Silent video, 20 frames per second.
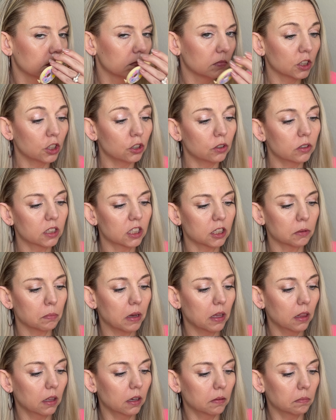You can
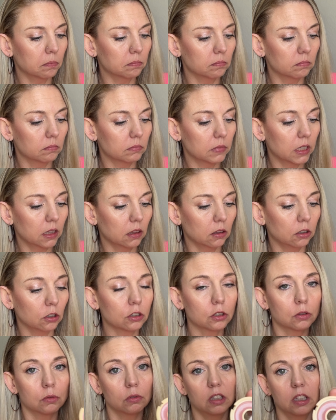smell it. It
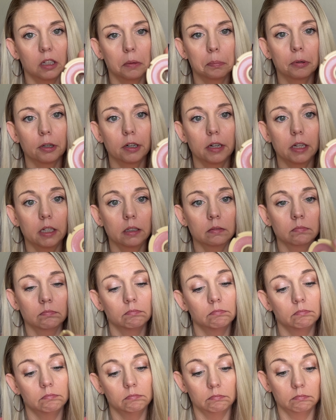looks really pretty.
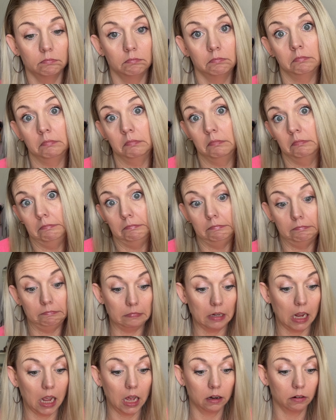
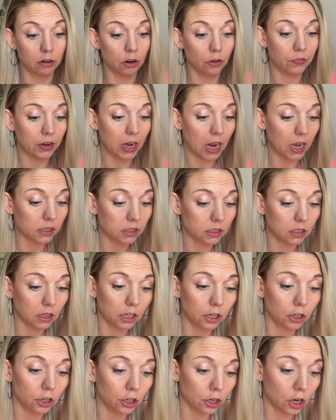I don't know if it adds
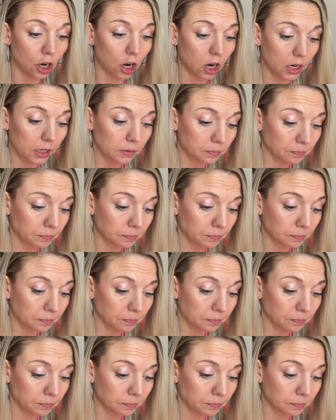glitter or not.